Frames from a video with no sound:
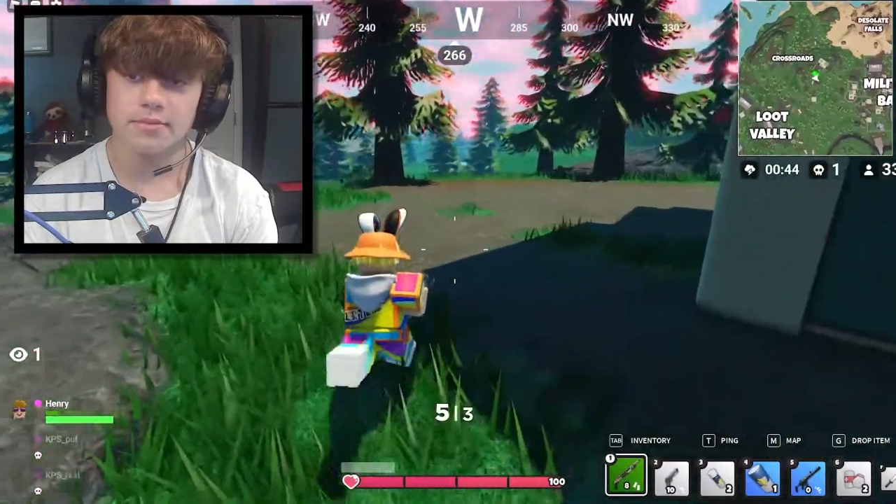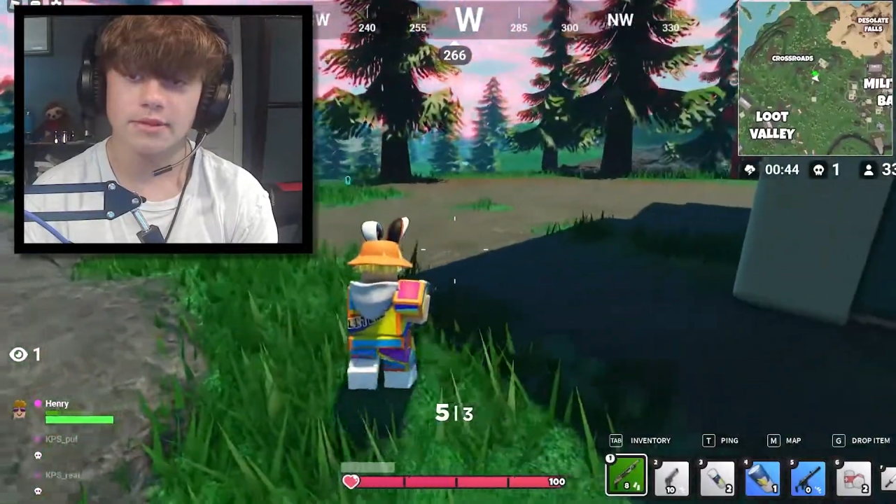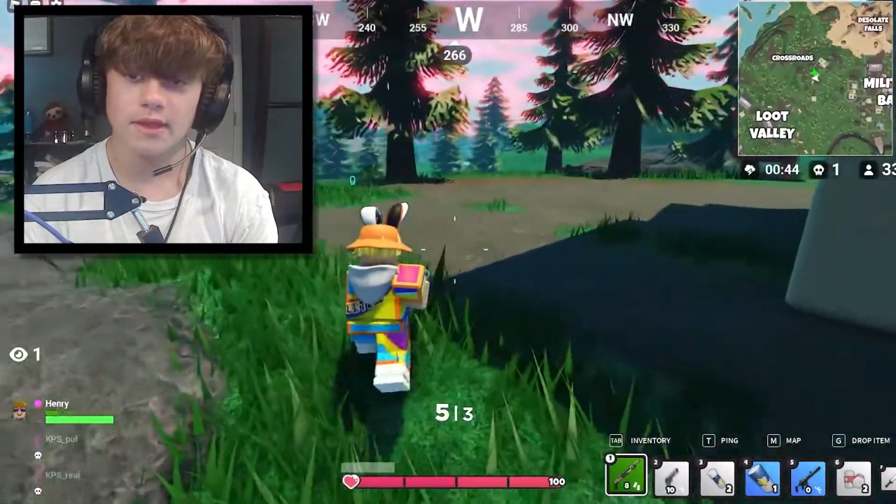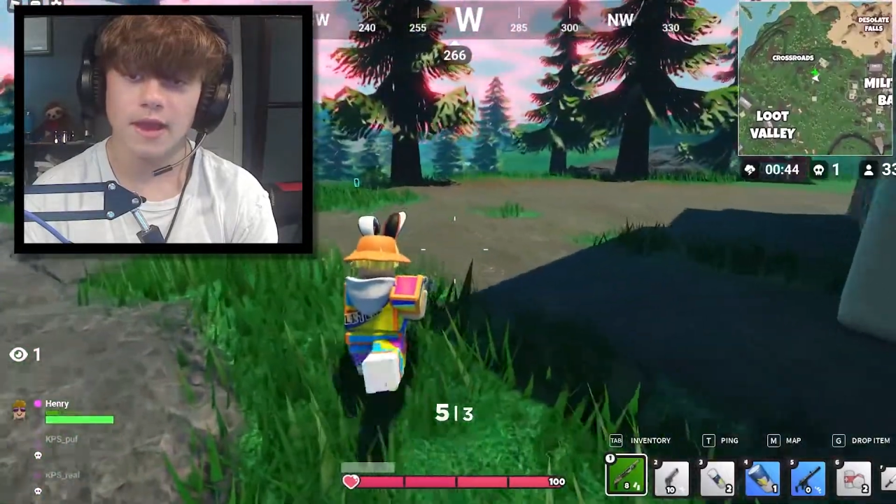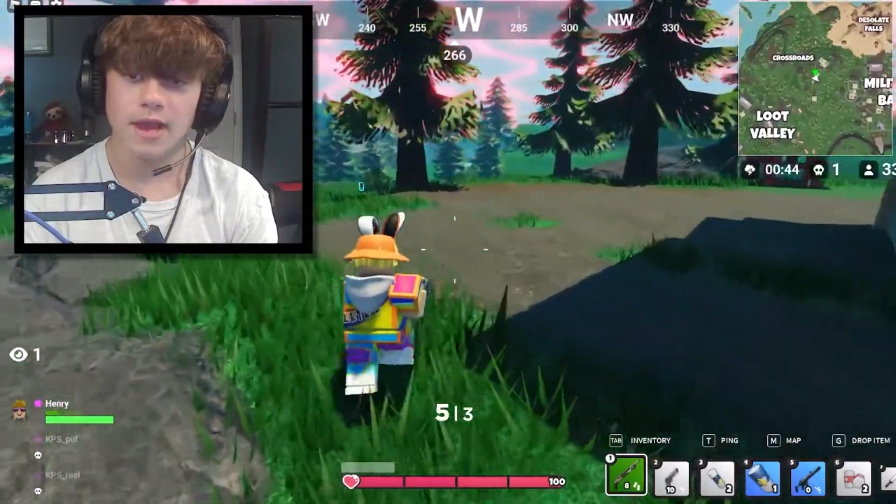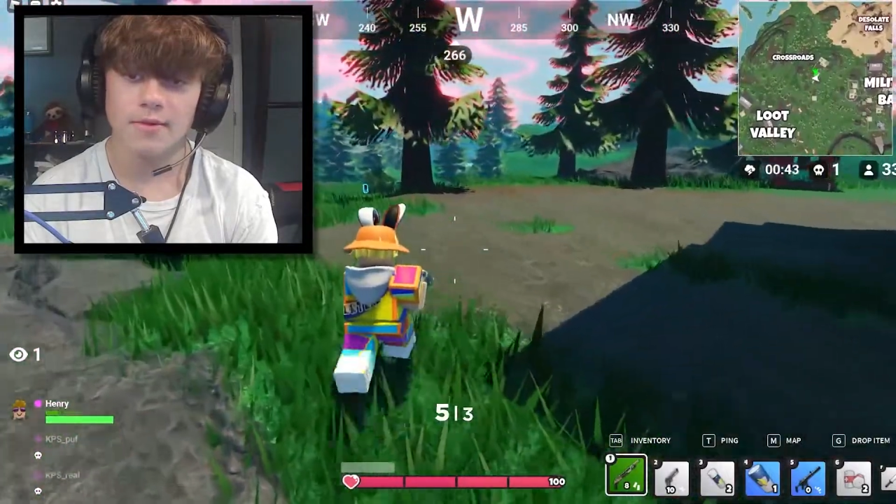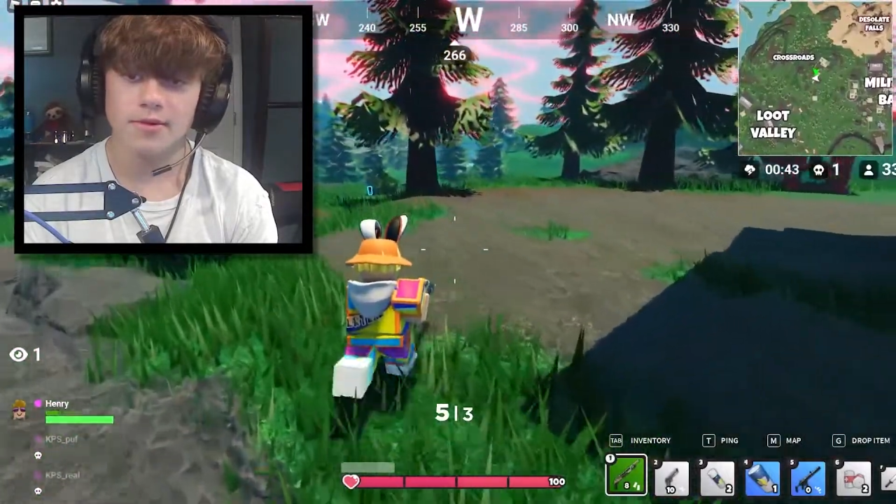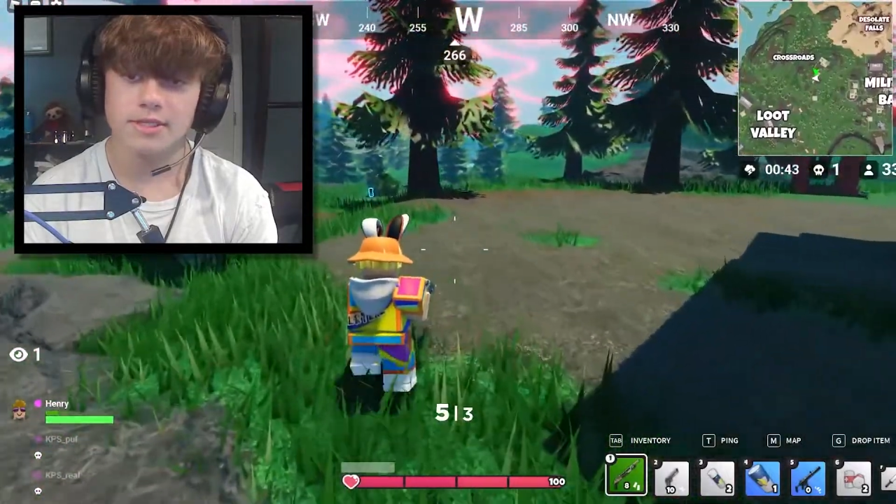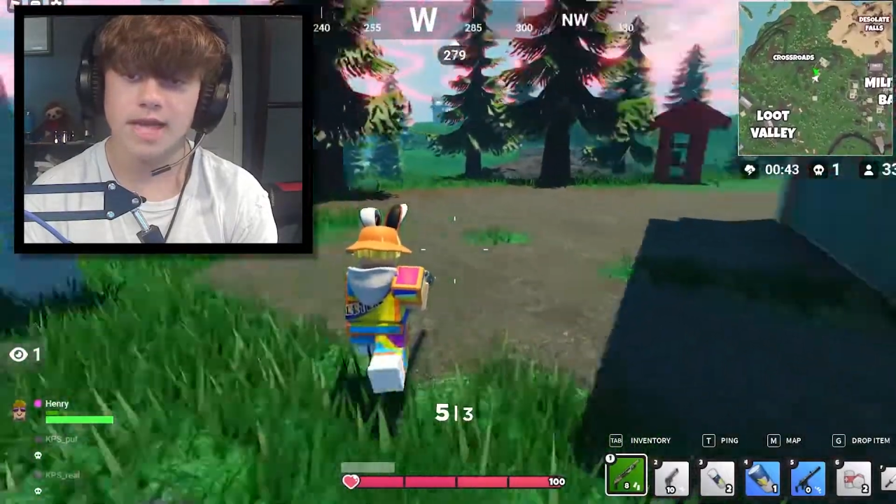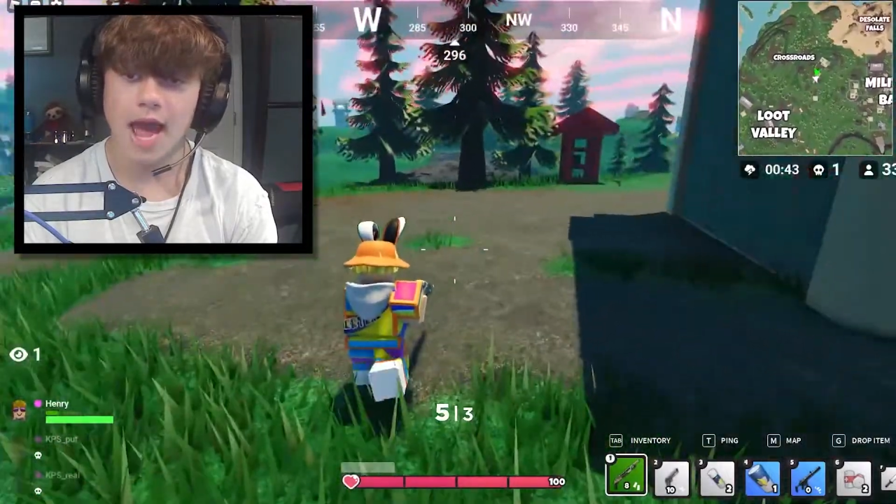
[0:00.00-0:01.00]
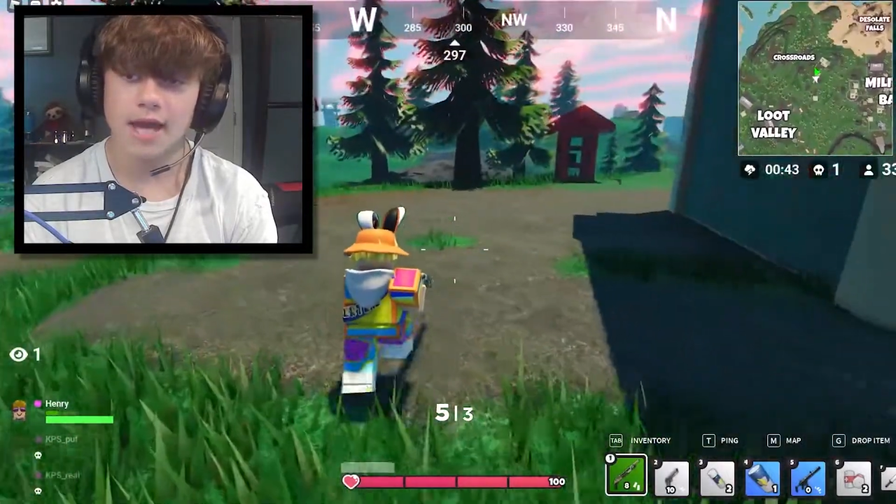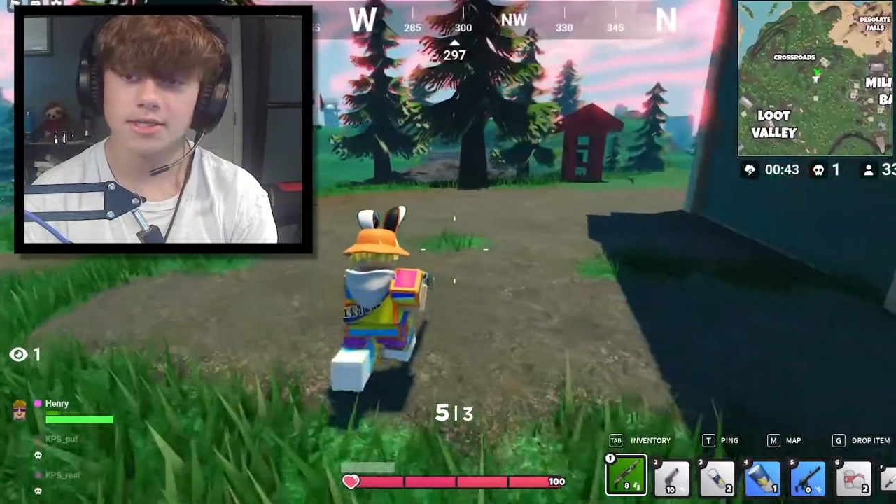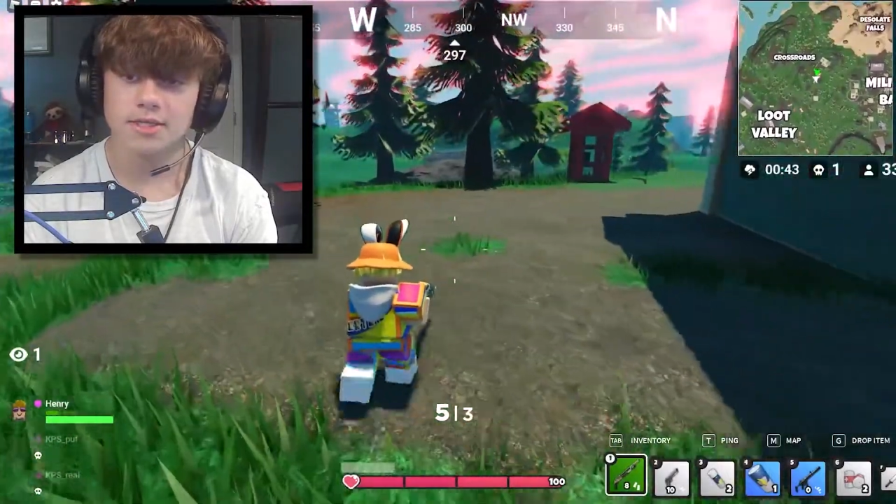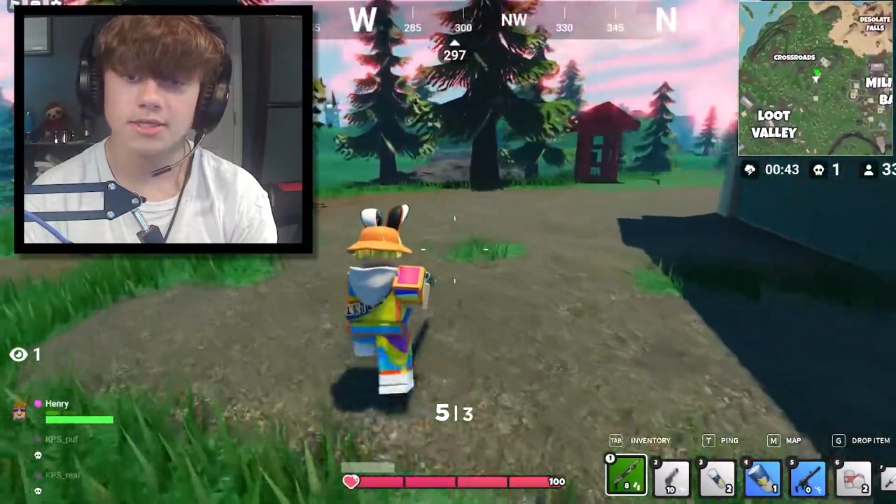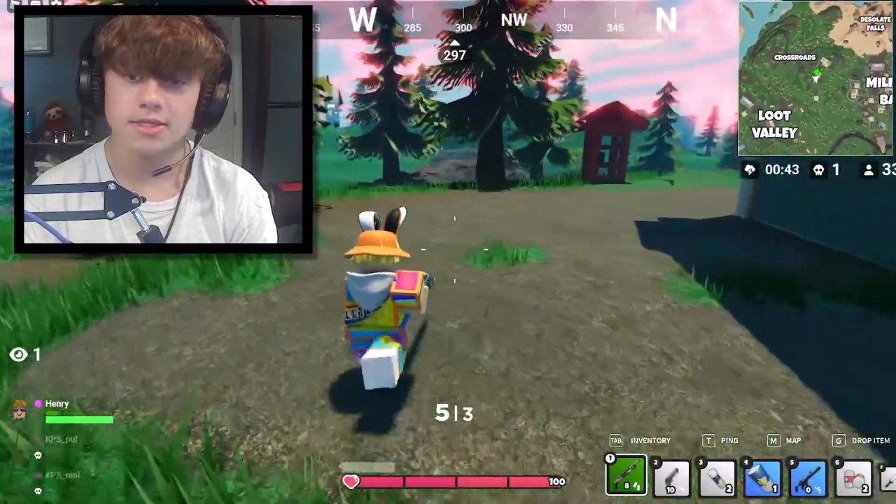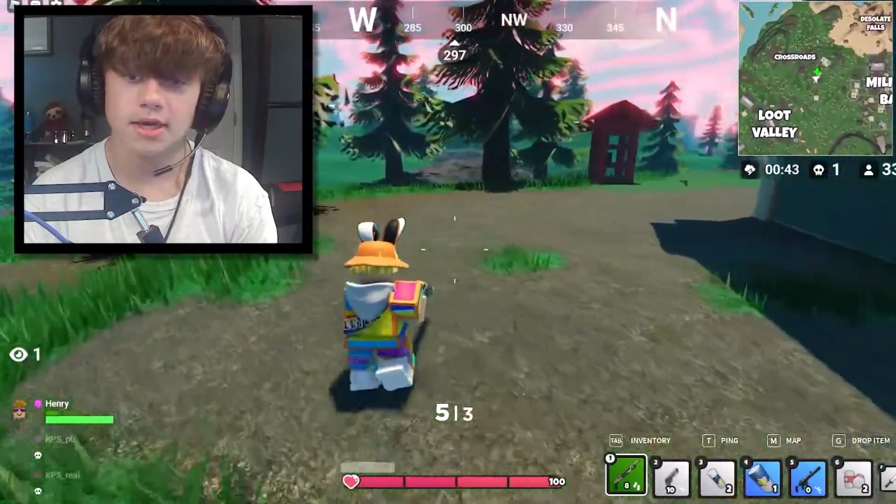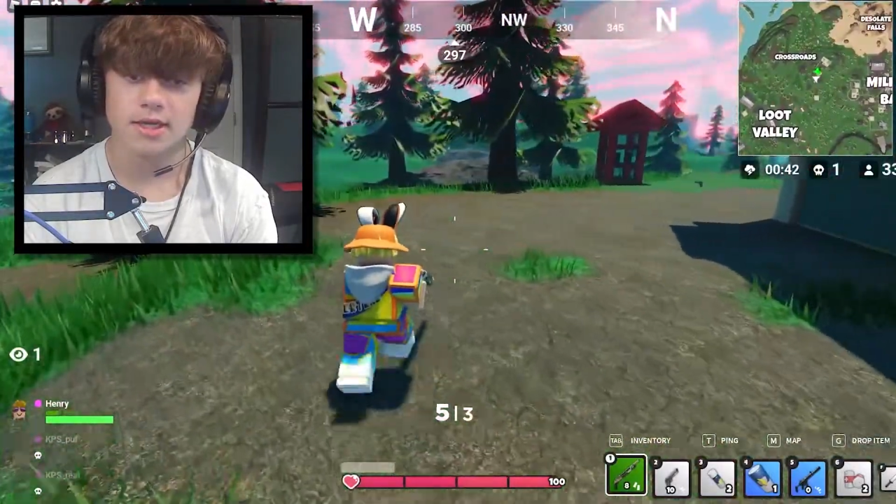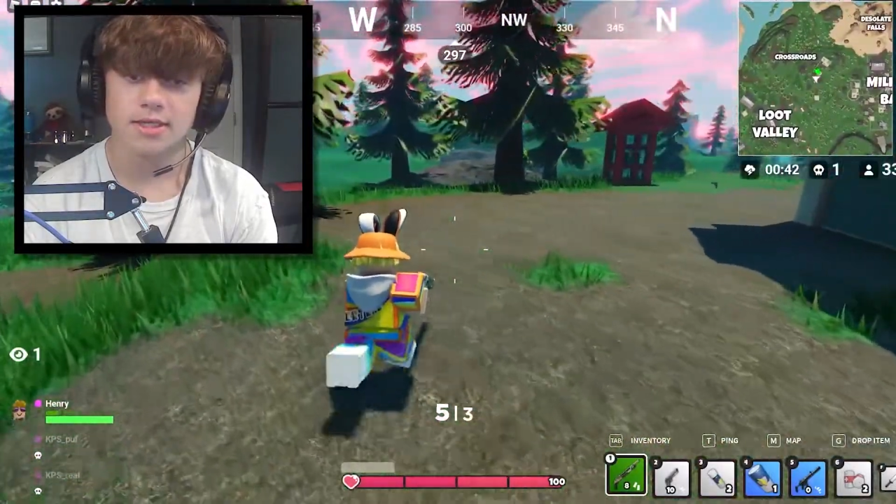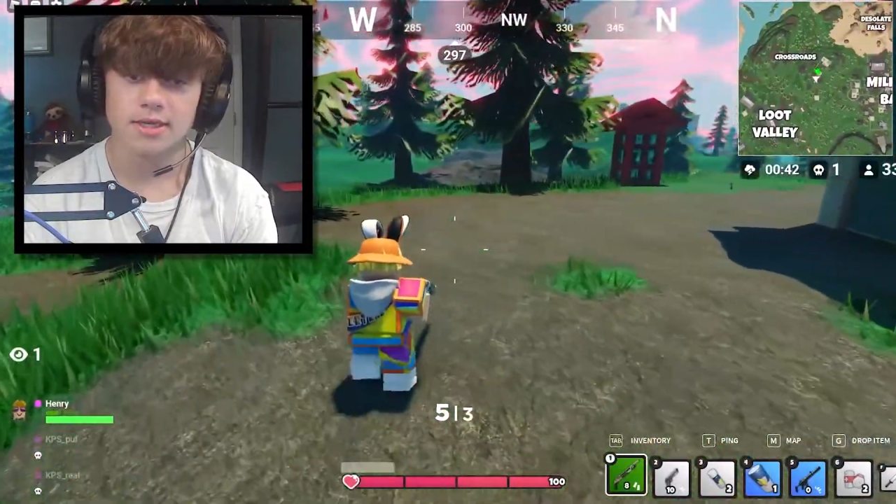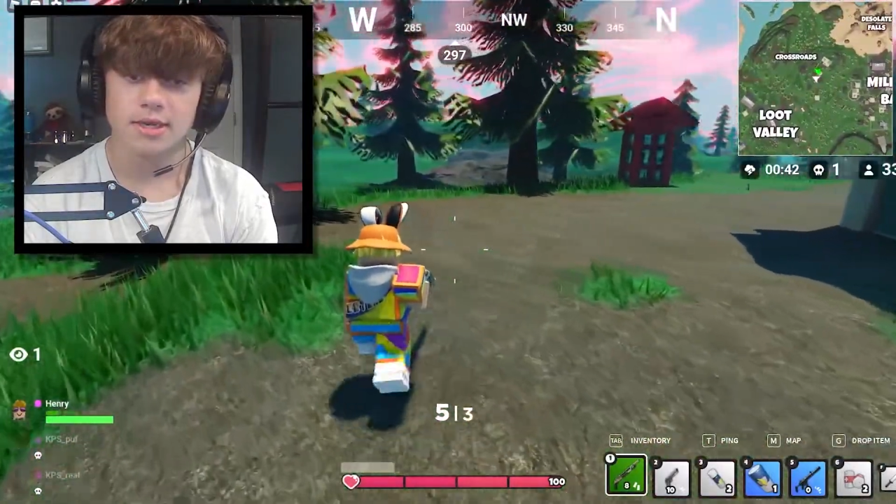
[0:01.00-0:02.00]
but the aim on this actually sucks.